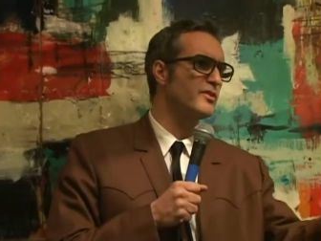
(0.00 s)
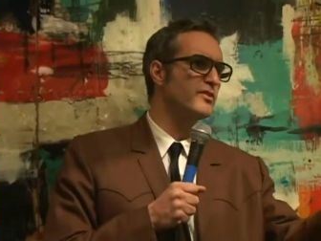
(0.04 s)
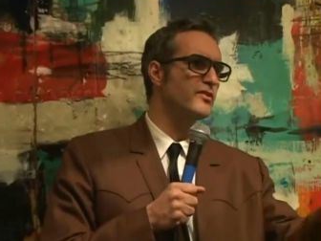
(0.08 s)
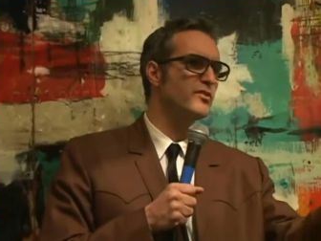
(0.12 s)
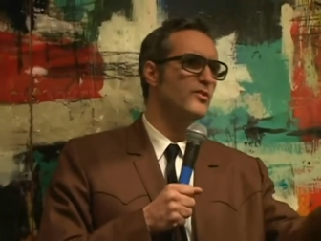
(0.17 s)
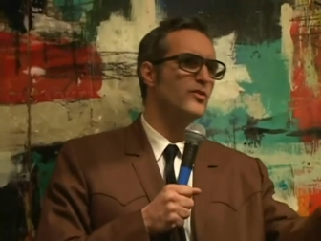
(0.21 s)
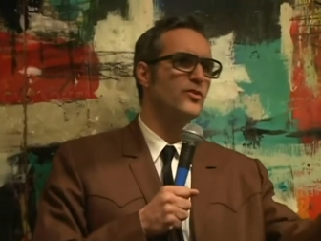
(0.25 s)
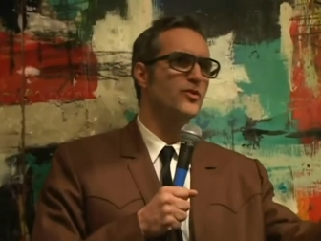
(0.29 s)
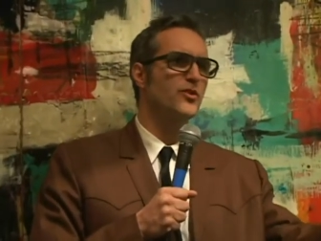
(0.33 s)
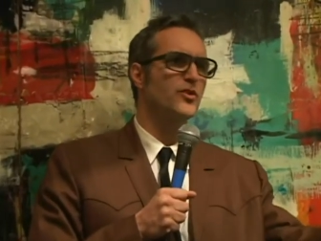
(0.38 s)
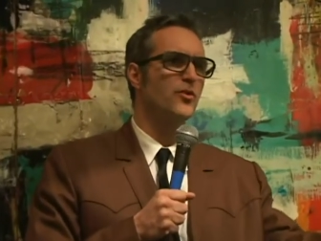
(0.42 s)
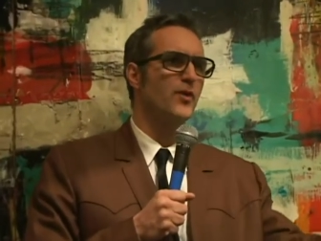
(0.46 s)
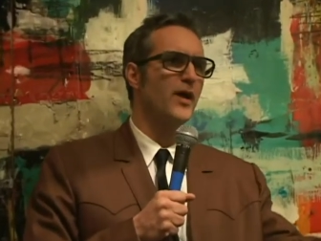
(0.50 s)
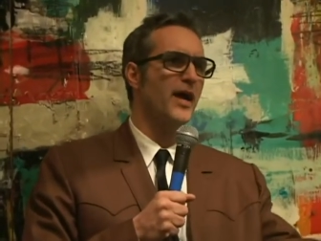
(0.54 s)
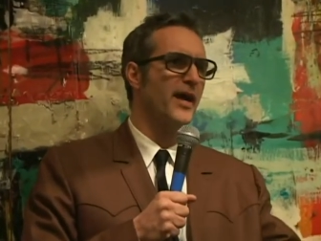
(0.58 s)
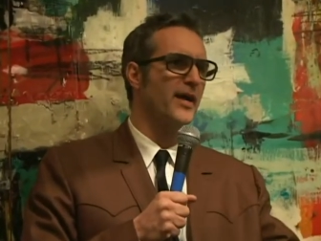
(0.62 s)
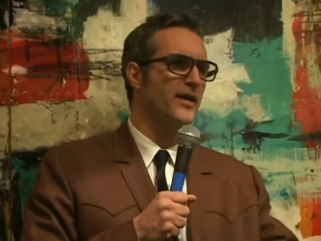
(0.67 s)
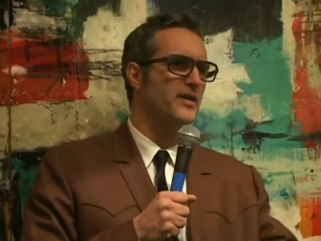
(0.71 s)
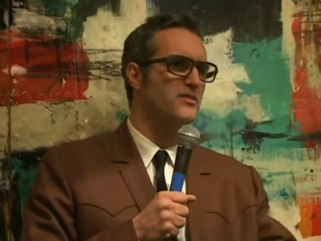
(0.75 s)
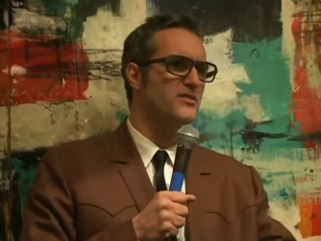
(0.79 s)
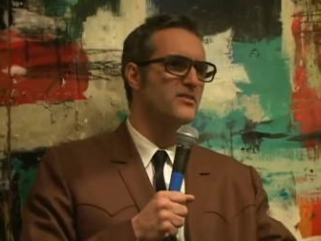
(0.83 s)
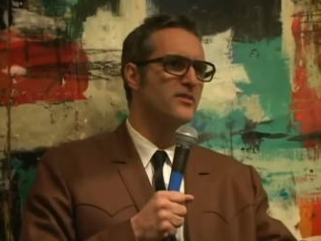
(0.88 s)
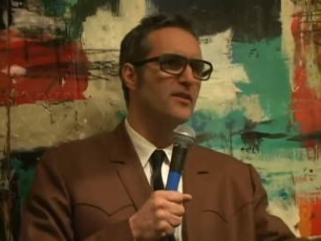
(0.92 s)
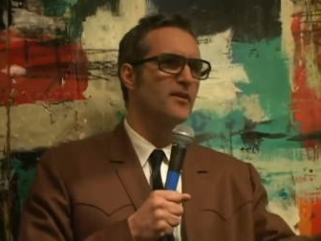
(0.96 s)
your
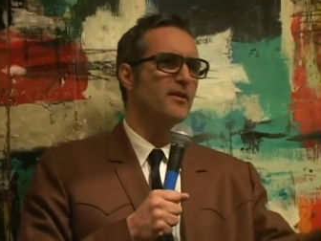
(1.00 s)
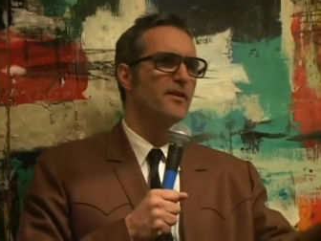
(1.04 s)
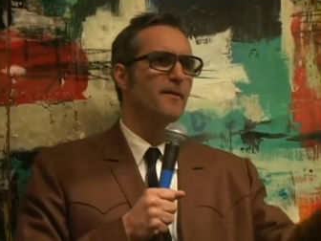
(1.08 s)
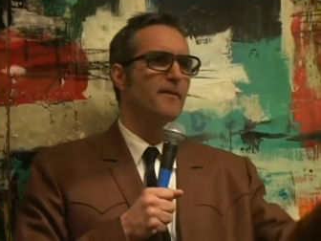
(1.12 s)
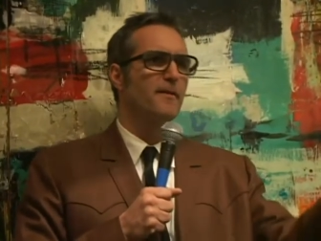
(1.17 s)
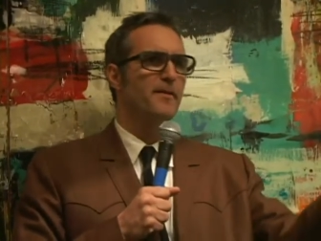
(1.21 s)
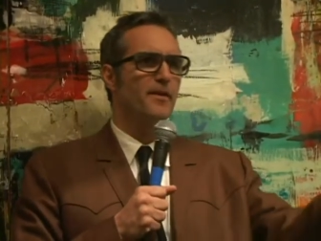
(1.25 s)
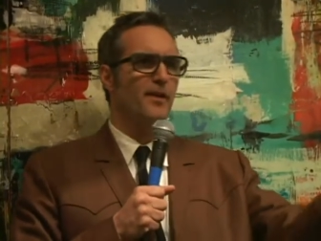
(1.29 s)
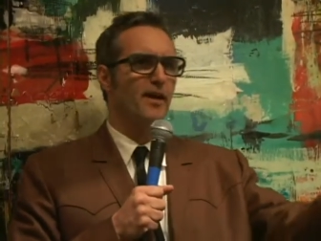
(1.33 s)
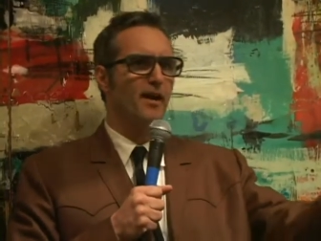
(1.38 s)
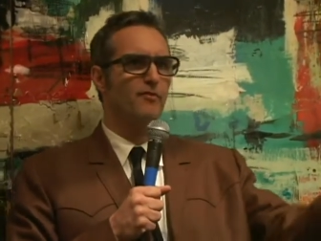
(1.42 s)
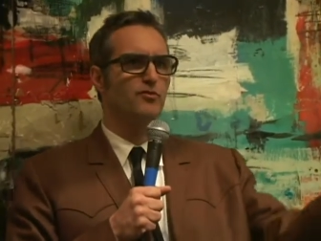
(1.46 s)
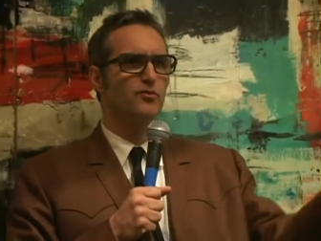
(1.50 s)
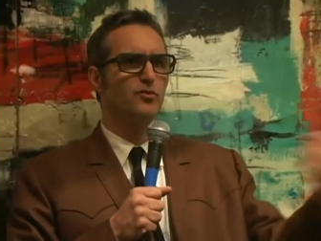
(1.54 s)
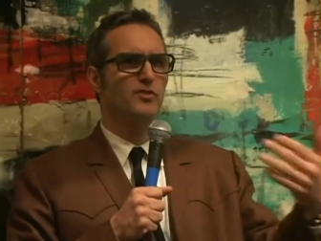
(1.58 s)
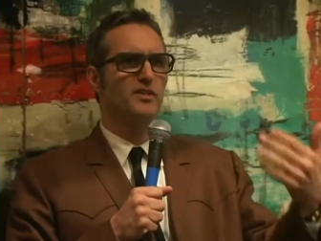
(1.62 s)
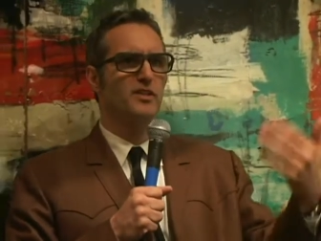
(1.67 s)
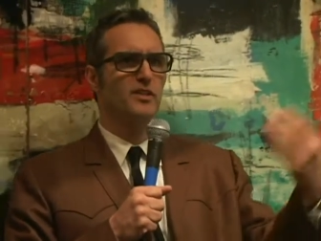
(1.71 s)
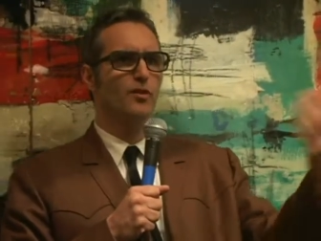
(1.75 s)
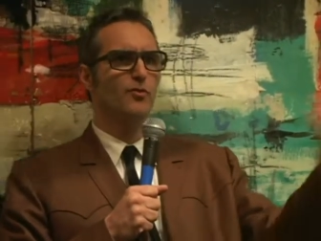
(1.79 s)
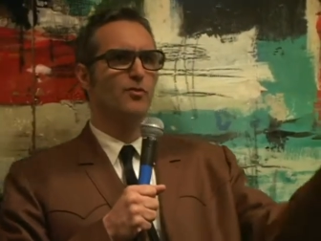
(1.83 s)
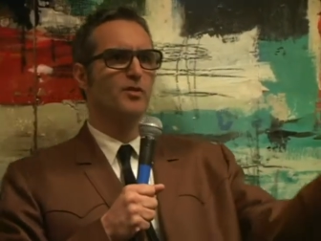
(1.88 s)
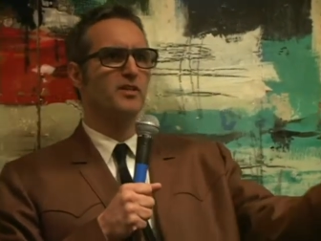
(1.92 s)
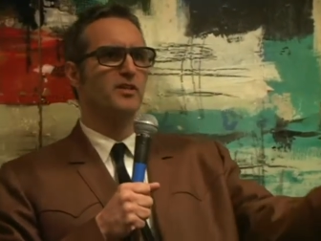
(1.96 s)
ex, you have to
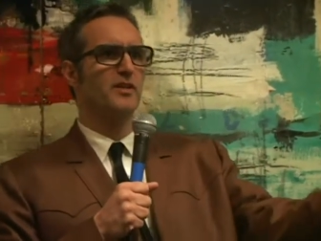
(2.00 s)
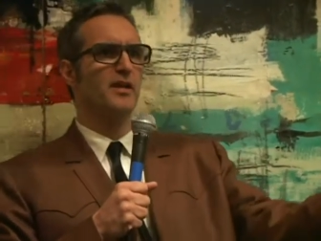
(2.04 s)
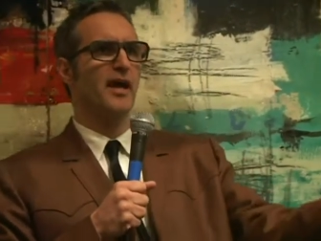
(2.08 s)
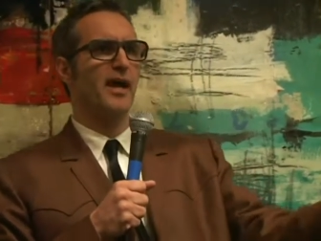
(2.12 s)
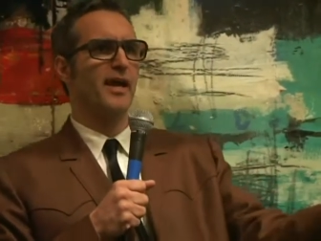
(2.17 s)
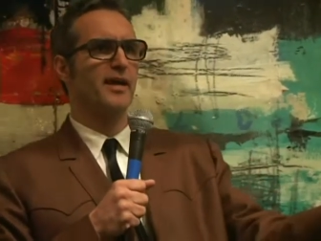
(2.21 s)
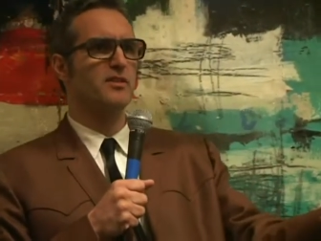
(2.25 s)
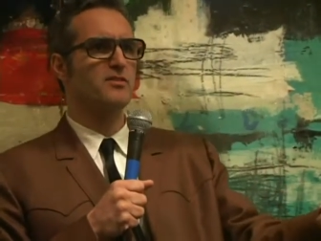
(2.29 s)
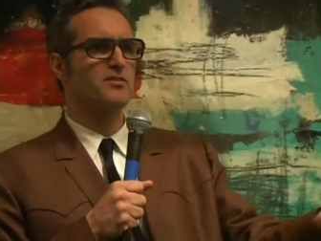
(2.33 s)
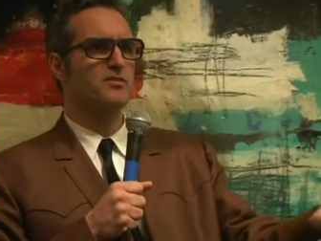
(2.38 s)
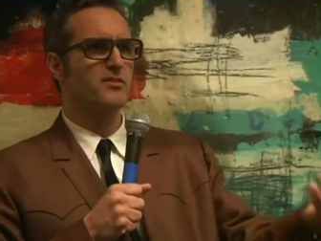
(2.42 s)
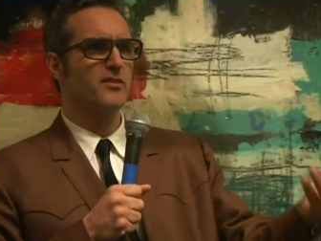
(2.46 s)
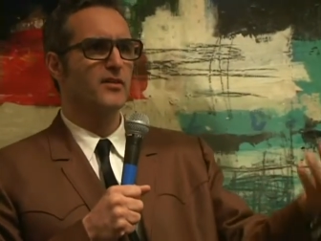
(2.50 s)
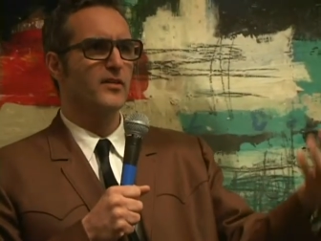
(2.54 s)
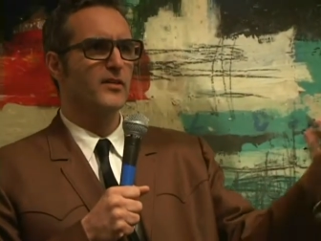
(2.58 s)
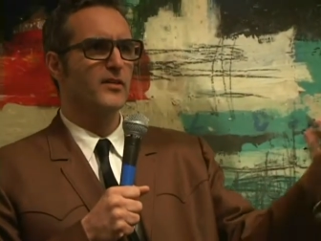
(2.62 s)
deal with an ex